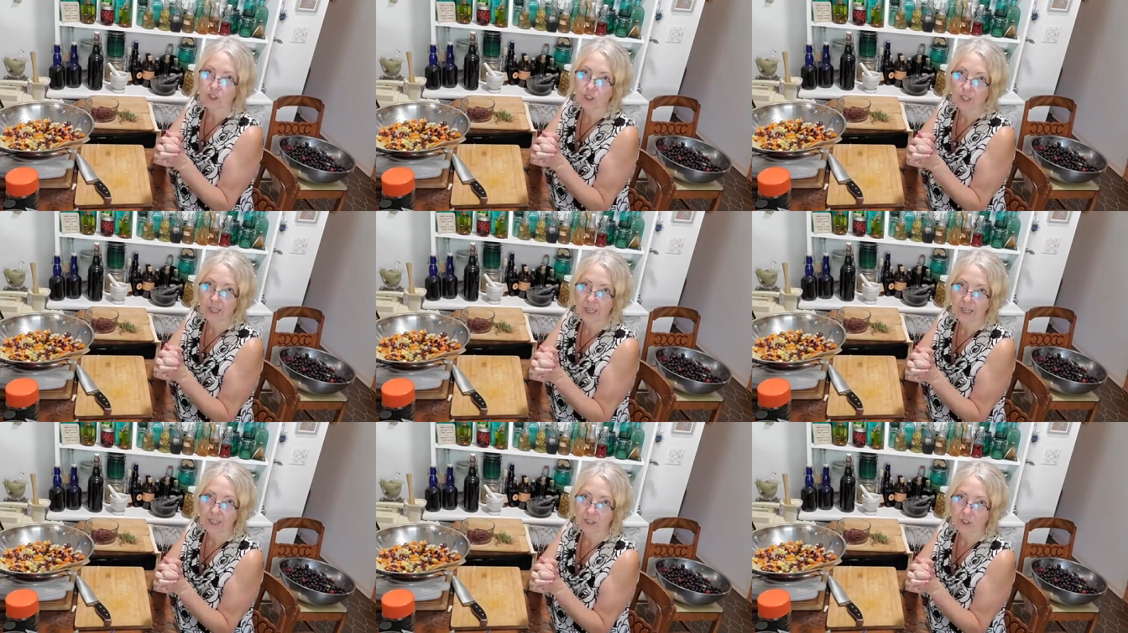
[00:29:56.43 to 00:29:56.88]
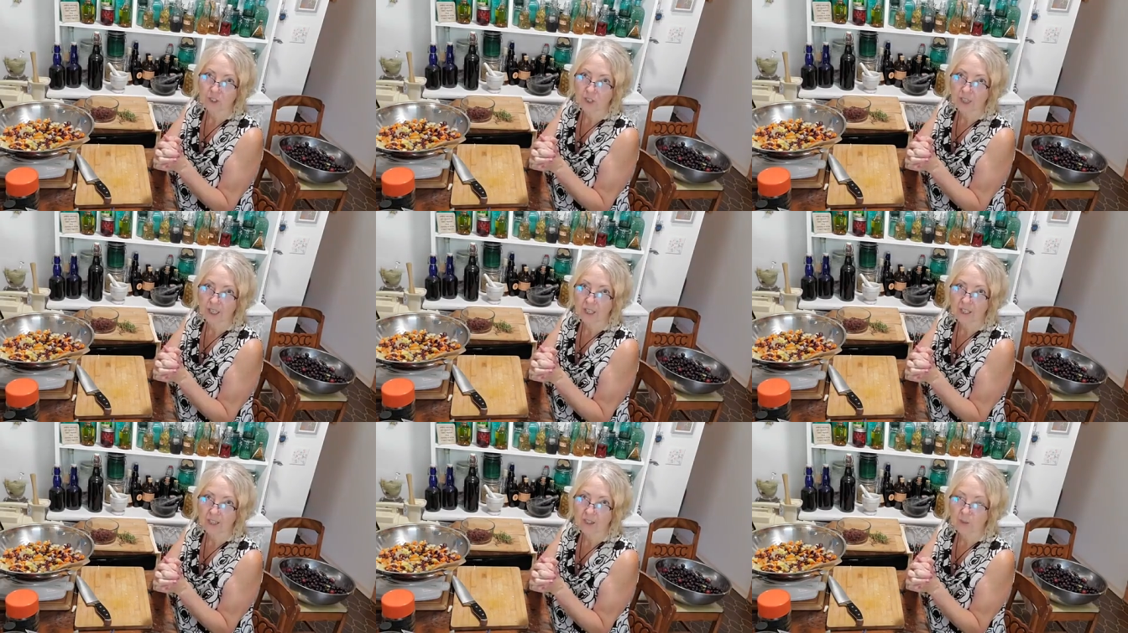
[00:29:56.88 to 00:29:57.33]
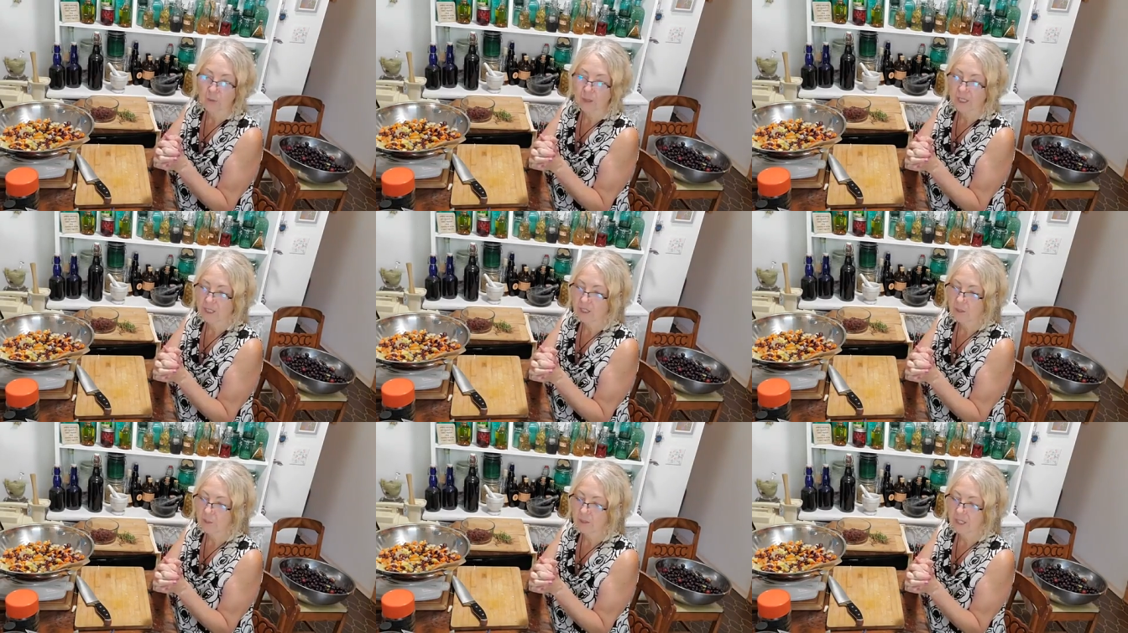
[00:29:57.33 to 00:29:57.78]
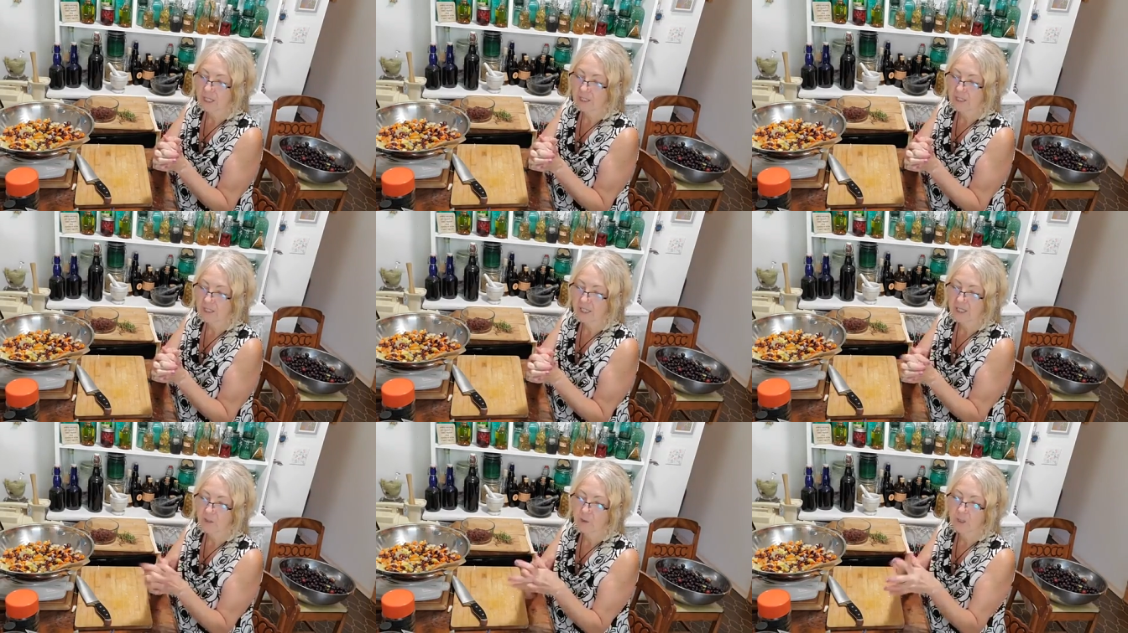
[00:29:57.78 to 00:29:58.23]
changing the recipes.
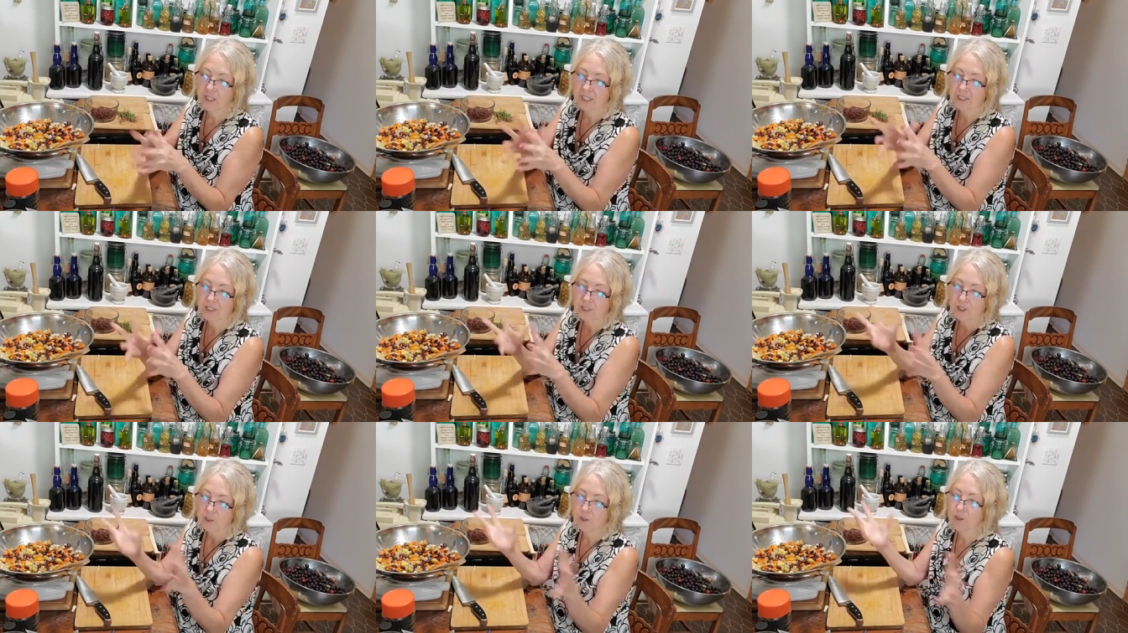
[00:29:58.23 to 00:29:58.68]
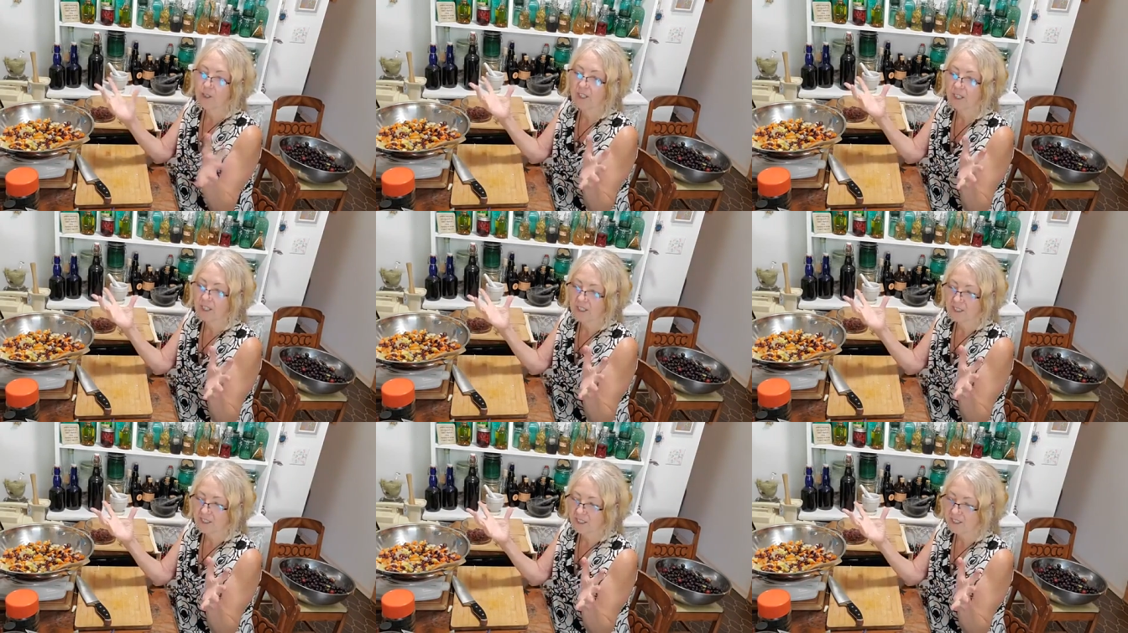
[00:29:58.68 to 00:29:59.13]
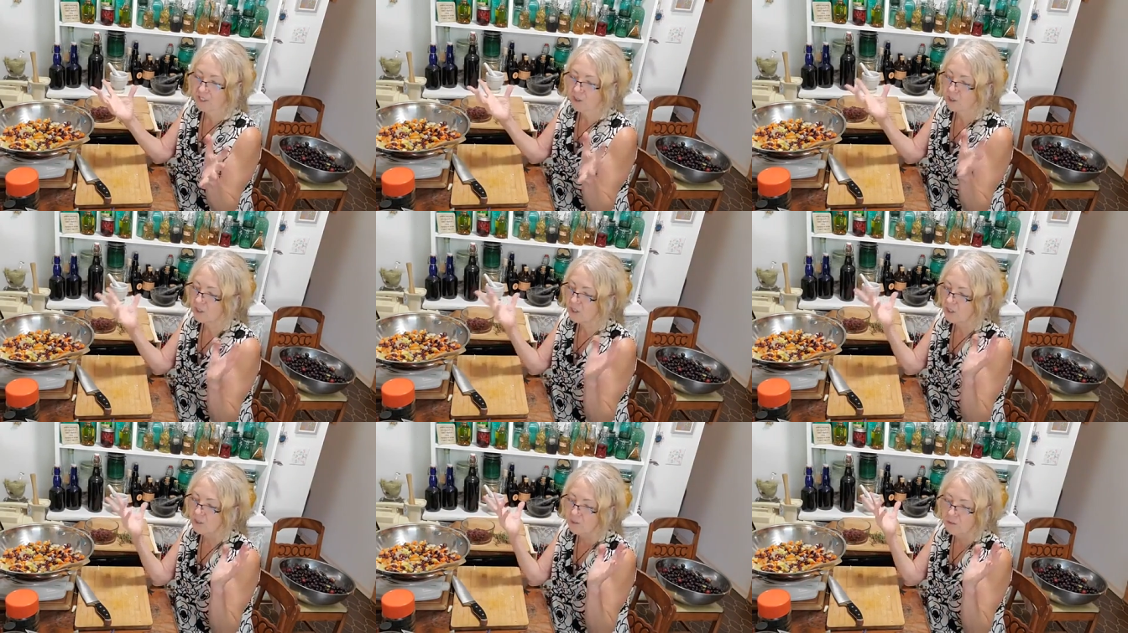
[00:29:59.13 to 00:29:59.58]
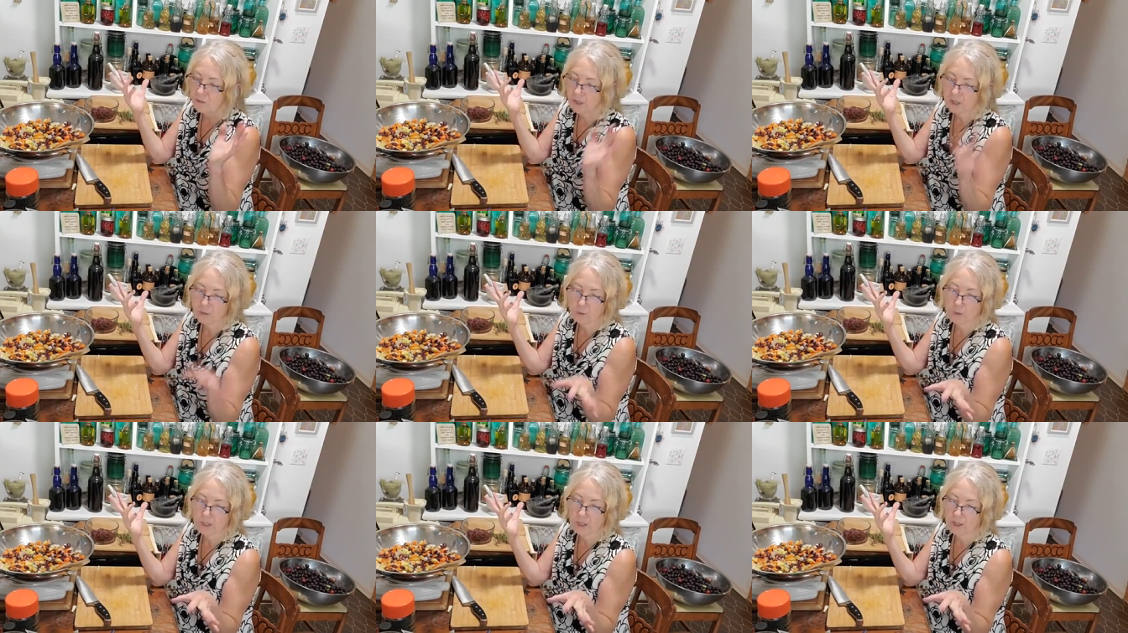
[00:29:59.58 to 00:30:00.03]
Like when I do these, it's just a fun
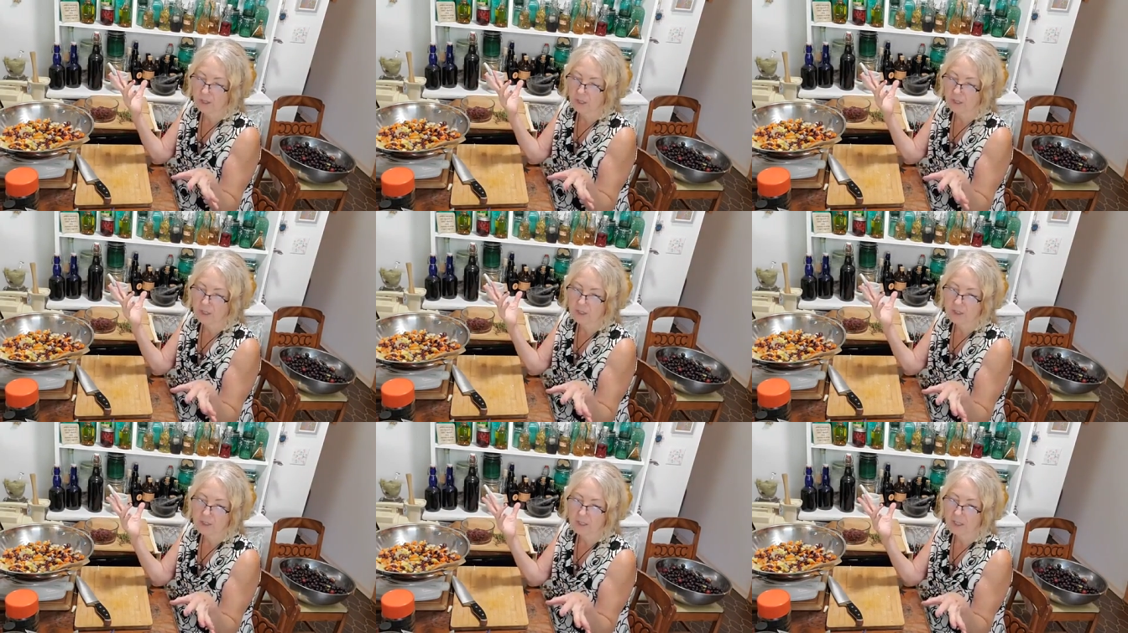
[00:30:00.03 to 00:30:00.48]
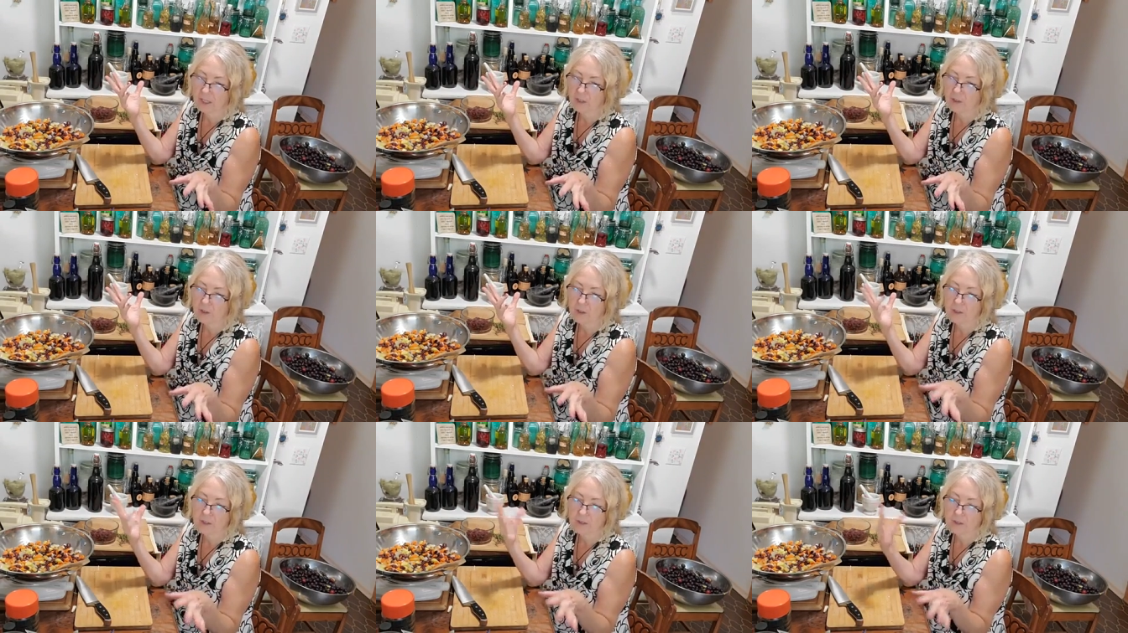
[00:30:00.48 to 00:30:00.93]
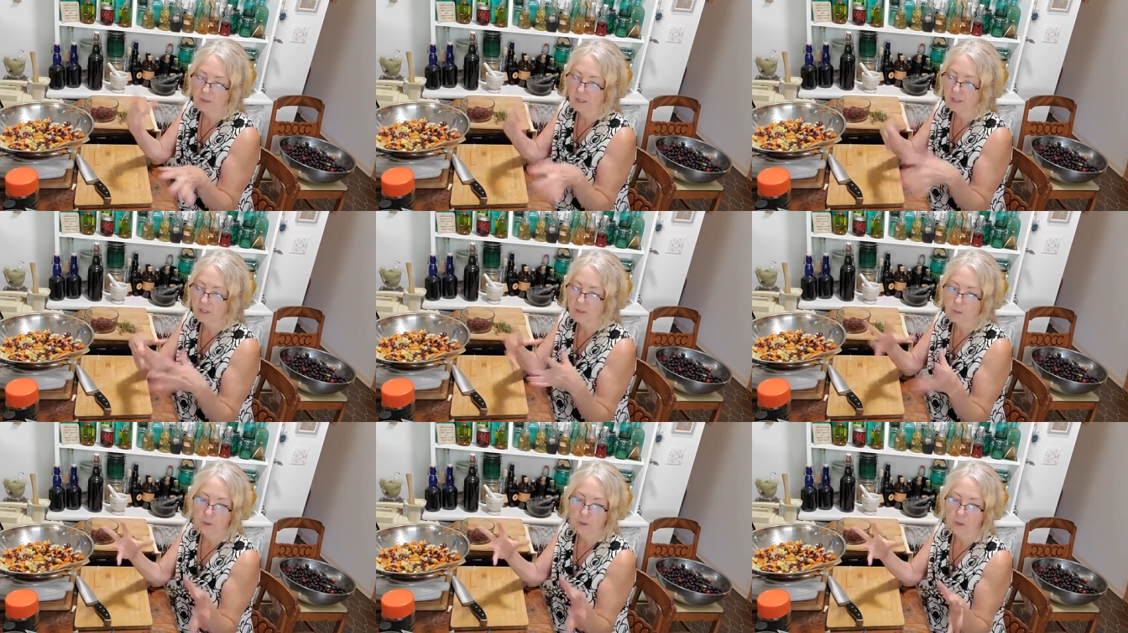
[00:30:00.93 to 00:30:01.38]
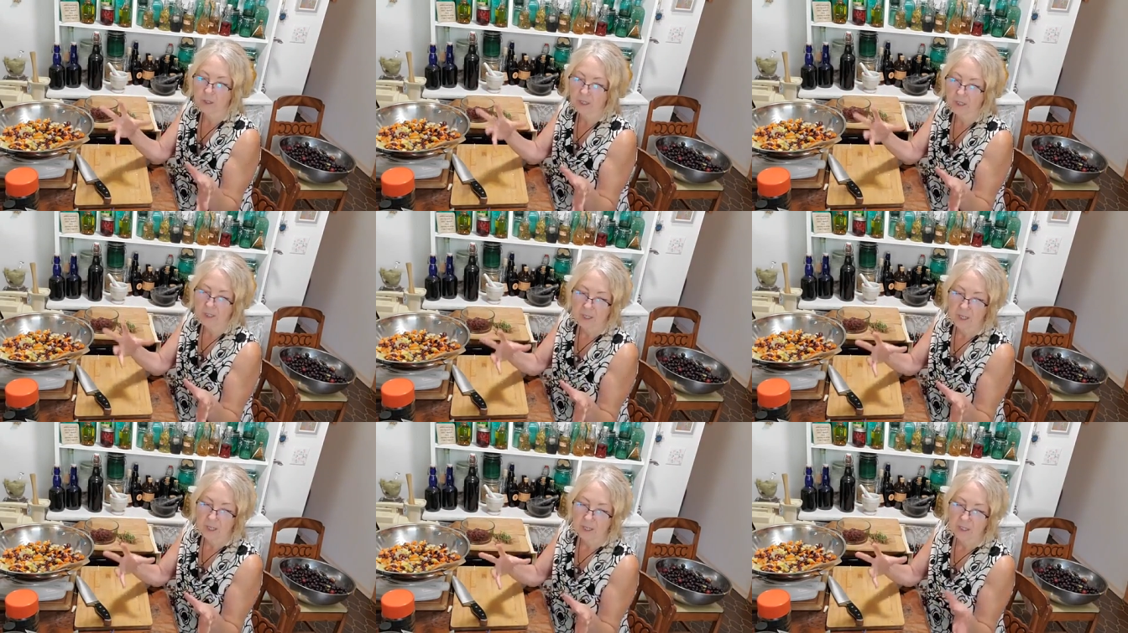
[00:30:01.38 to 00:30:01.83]
way of getting together and exploring
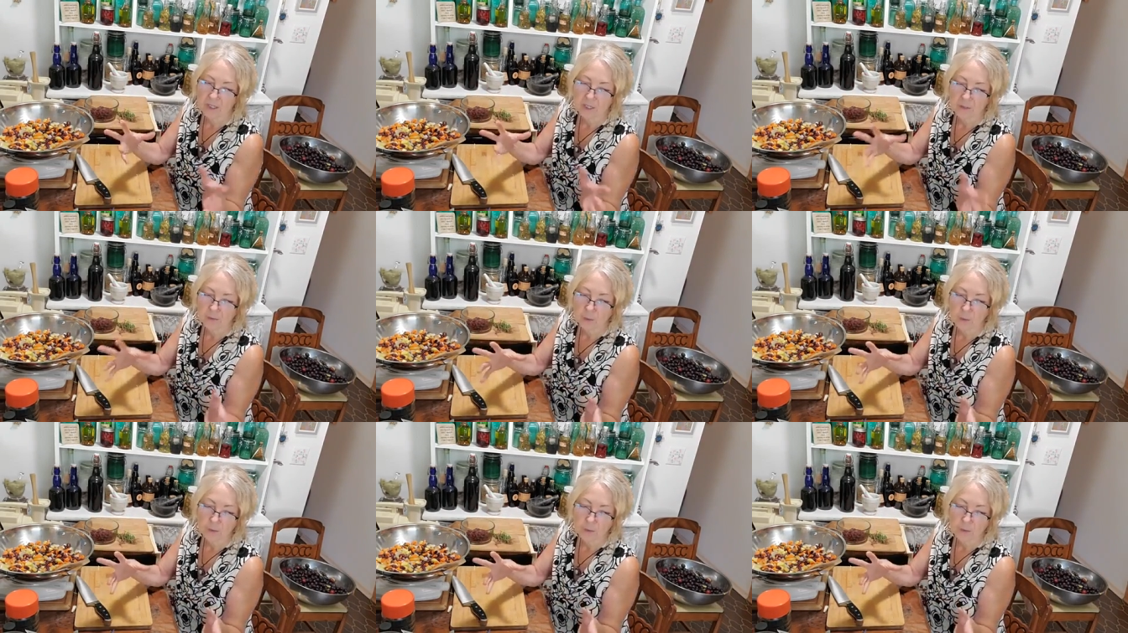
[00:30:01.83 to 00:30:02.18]
different